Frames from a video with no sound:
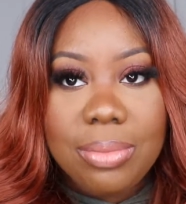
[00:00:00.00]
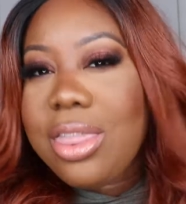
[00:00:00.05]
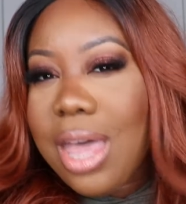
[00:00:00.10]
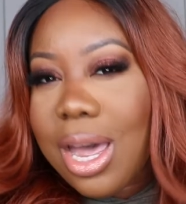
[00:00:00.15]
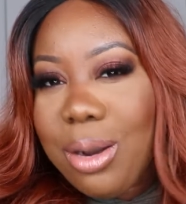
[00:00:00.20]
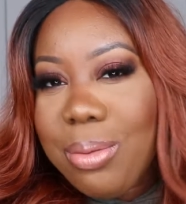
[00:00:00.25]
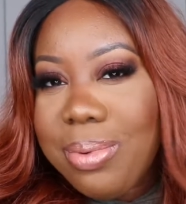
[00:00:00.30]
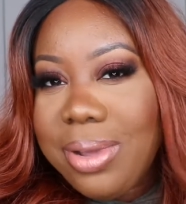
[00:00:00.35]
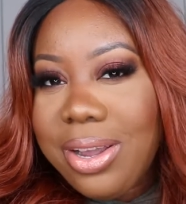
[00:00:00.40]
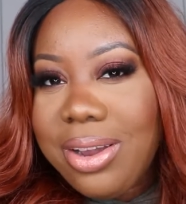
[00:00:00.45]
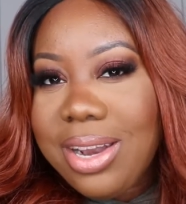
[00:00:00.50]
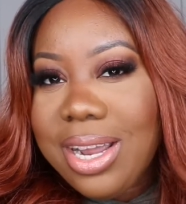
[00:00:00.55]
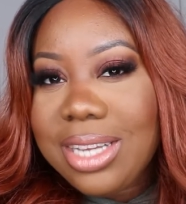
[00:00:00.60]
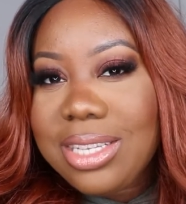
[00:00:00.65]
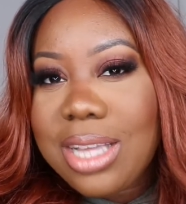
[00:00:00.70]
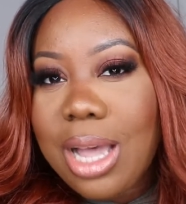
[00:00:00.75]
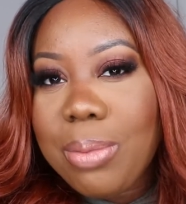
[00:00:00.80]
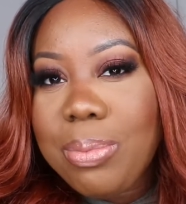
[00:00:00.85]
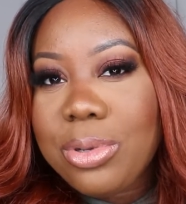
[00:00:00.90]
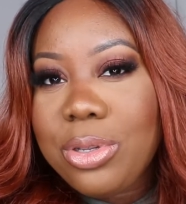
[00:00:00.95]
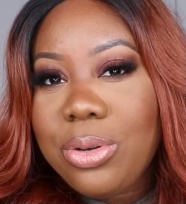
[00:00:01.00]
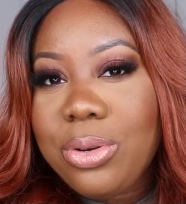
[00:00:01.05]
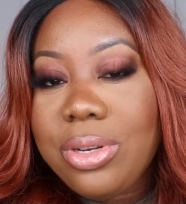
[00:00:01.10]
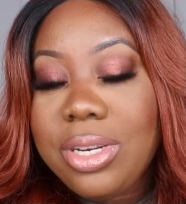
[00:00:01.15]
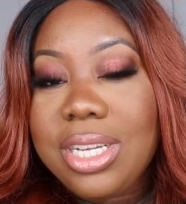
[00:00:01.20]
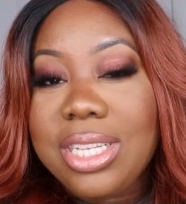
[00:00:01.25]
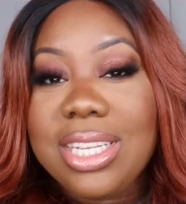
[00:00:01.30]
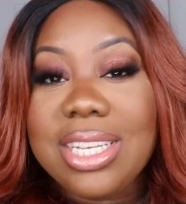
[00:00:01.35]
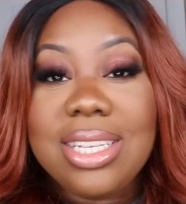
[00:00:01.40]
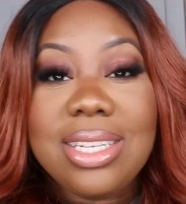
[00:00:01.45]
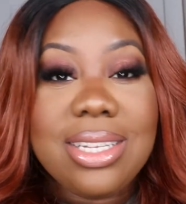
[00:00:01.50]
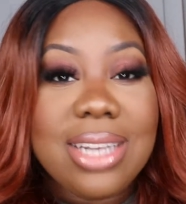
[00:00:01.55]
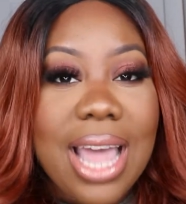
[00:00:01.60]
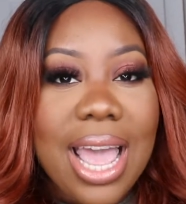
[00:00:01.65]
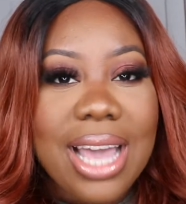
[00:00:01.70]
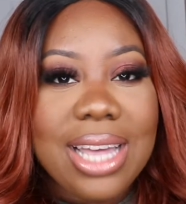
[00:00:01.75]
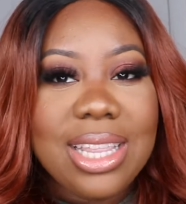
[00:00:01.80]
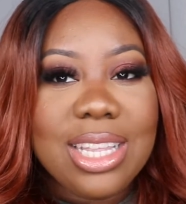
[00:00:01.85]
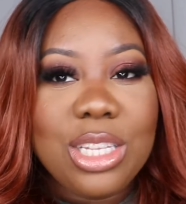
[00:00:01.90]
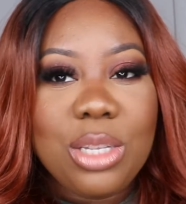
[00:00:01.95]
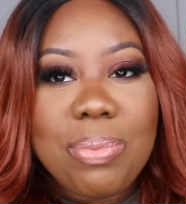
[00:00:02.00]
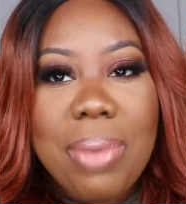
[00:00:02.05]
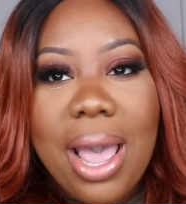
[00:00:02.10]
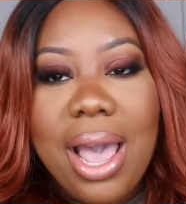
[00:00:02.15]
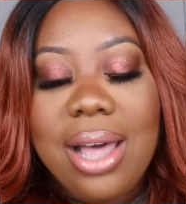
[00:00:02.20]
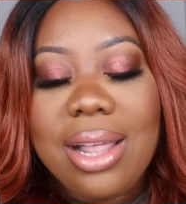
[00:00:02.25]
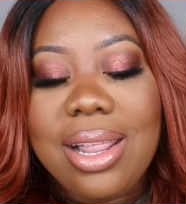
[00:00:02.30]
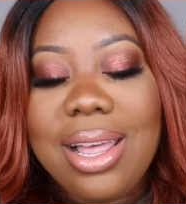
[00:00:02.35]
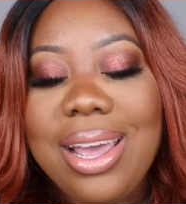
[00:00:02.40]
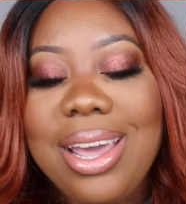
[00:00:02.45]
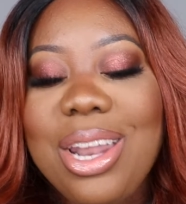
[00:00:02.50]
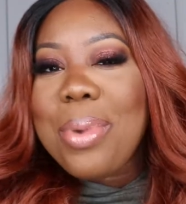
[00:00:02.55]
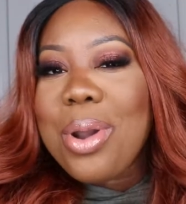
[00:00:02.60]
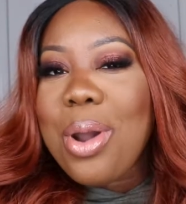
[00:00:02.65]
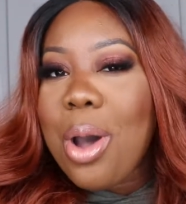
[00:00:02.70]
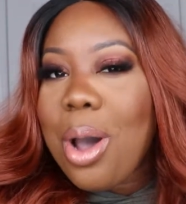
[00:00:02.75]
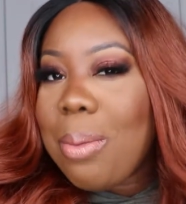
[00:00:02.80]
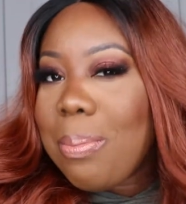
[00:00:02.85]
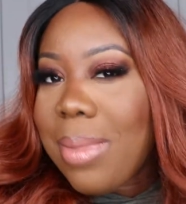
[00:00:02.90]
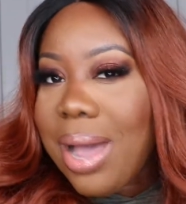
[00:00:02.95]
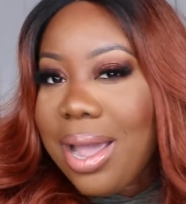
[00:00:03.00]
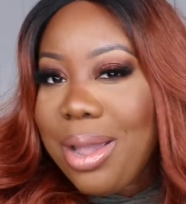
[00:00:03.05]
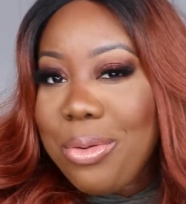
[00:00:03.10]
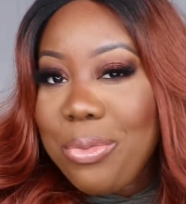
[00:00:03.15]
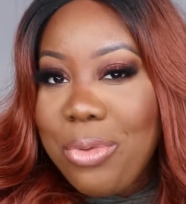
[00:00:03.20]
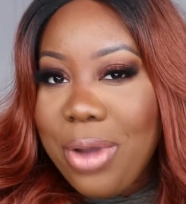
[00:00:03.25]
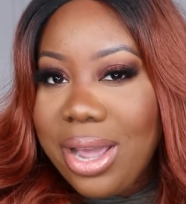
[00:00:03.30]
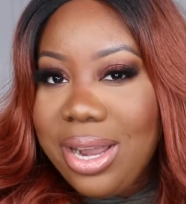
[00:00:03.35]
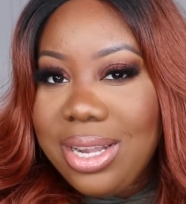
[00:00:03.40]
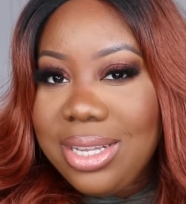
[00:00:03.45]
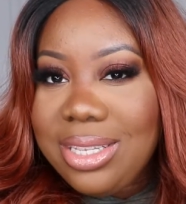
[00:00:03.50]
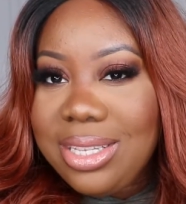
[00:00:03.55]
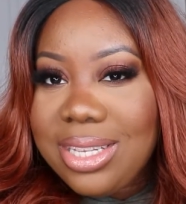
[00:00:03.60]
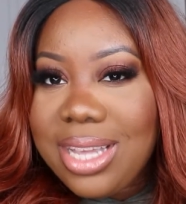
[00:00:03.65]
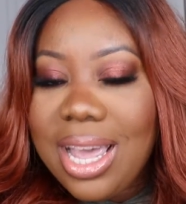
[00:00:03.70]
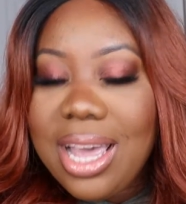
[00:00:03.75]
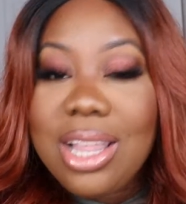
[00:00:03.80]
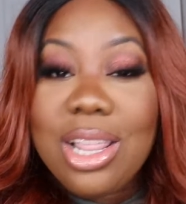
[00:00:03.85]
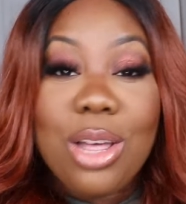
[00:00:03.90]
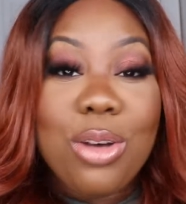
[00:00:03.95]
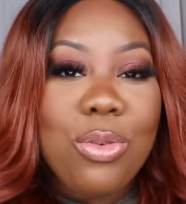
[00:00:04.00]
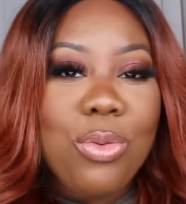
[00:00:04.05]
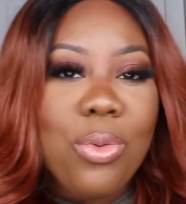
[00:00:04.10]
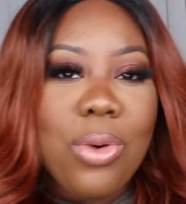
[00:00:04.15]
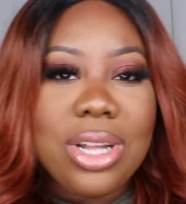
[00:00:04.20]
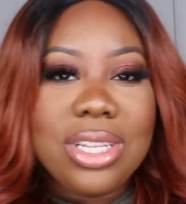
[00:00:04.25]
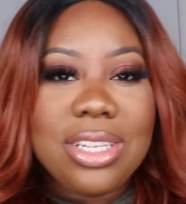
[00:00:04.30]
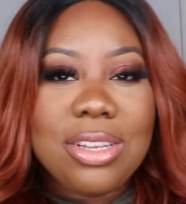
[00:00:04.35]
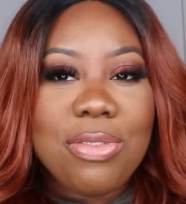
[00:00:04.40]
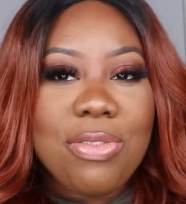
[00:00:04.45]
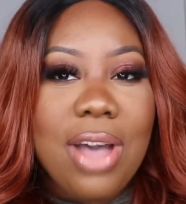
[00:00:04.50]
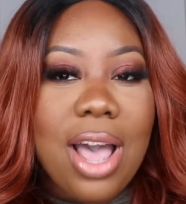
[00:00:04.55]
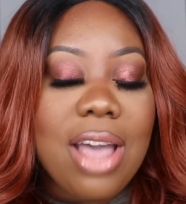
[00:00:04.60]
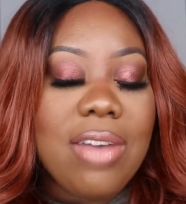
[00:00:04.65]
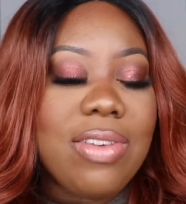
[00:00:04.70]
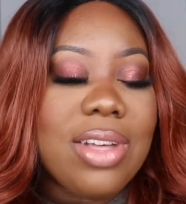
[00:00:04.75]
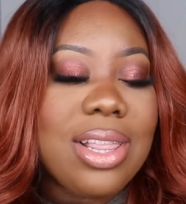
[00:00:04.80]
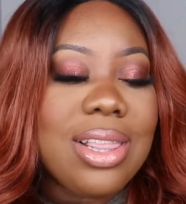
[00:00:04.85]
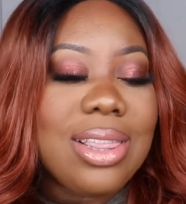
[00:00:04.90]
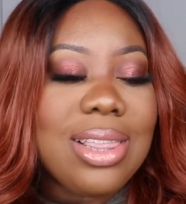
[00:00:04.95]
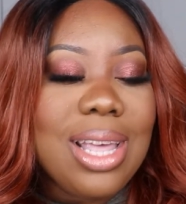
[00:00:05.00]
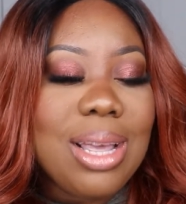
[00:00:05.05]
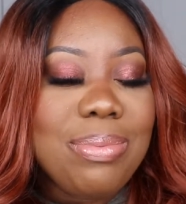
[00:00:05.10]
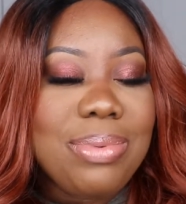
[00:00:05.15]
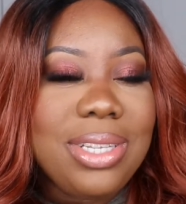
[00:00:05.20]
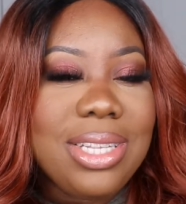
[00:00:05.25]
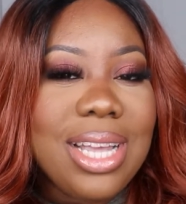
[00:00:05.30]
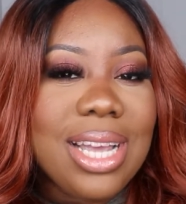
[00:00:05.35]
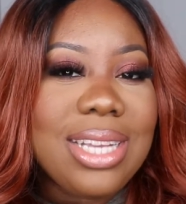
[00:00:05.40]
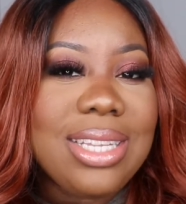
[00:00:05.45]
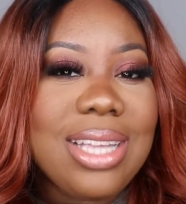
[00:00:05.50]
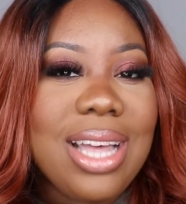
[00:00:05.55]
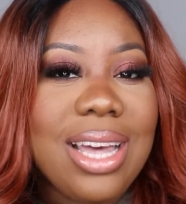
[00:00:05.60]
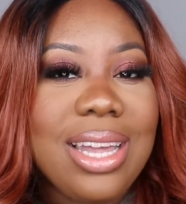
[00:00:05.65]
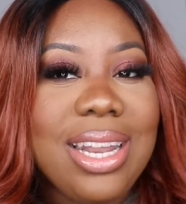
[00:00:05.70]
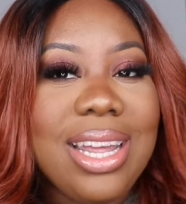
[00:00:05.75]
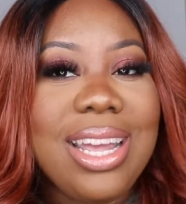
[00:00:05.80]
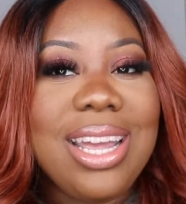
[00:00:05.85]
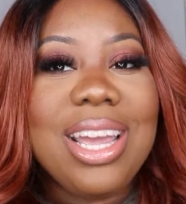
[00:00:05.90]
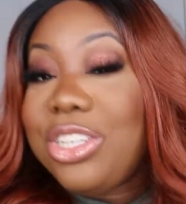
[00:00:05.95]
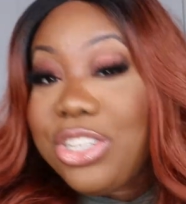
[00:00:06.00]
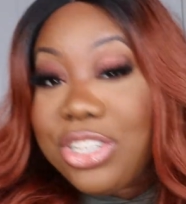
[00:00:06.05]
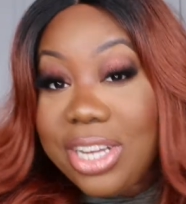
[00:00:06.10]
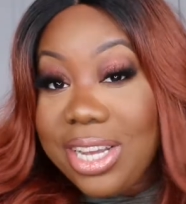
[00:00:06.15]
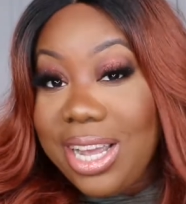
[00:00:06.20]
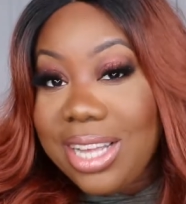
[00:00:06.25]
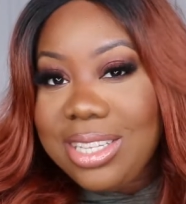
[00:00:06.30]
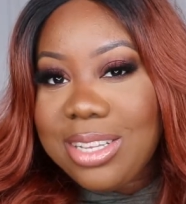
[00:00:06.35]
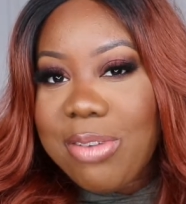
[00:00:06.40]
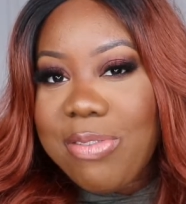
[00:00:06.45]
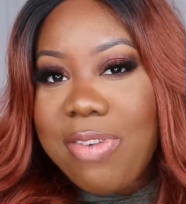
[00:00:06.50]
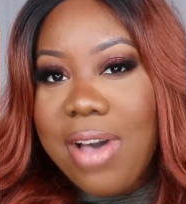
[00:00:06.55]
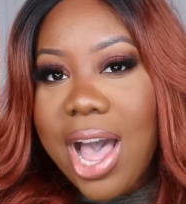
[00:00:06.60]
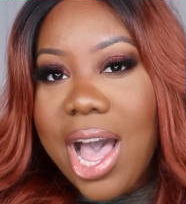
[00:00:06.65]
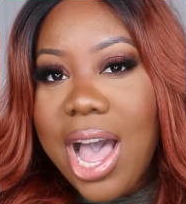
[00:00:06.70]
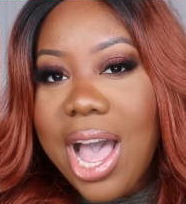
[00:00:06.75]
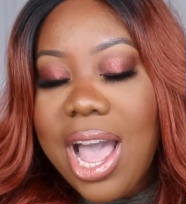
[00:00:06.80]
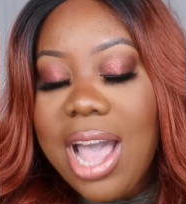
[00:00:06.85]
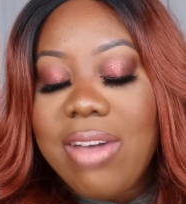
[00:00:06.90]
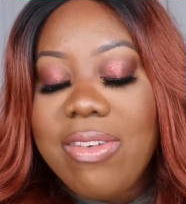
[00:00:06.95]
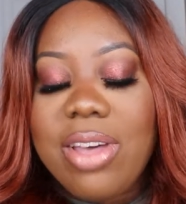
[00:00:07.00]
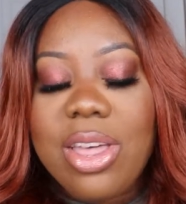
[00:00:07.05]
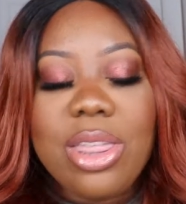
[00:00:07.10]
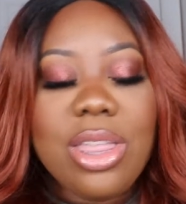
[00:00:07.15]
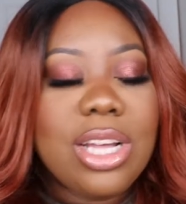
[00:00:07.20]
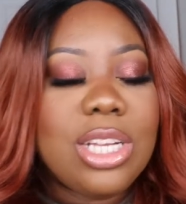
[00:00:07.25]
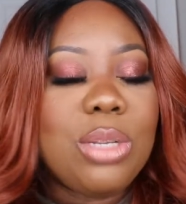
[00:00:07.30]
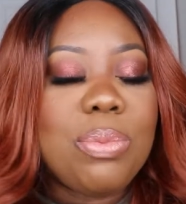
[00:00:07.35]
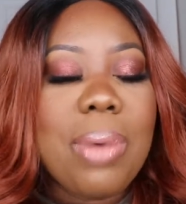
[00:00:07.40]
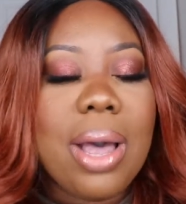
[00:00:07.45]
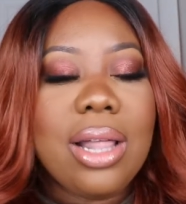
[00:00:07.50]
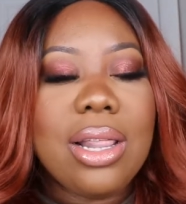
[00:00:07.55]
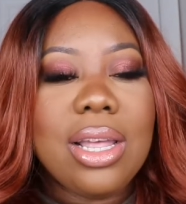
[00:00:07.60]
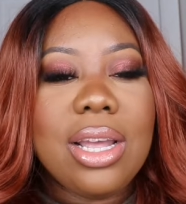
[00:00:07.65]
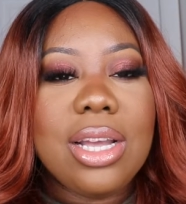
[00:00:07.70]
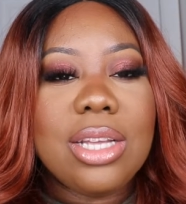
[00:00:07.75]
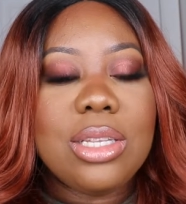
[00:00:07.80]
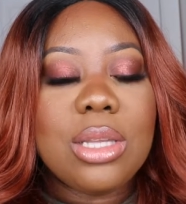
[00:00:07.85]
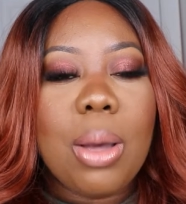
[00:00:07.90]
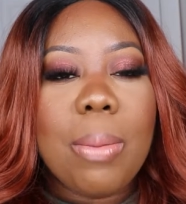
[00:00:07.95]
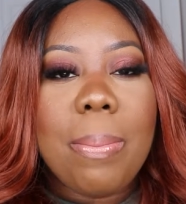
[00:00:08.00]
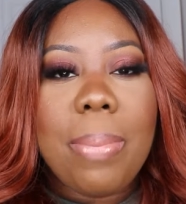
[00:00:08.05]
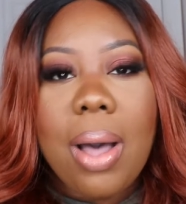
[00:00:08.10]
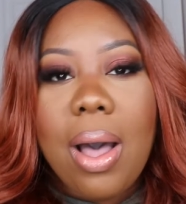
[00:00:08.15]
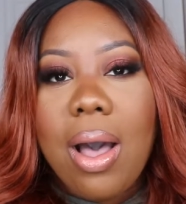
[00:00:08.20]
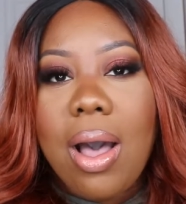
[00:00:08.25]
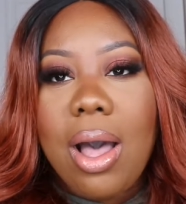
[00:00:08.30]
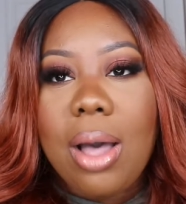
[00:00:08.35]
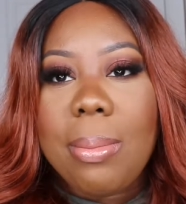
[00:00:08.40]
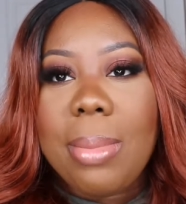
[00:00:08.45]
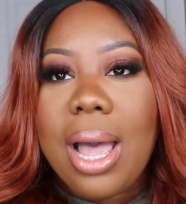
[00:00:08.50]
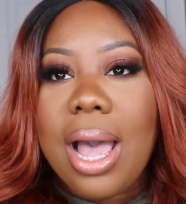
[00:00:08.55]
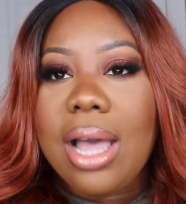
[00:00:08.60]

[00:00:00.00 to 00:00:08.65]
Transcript: That'll be your next opportunity to snag this palette. But on my rating scale of 1 to 5 lipsticks, honey, she gets a 5. This palette is bomb.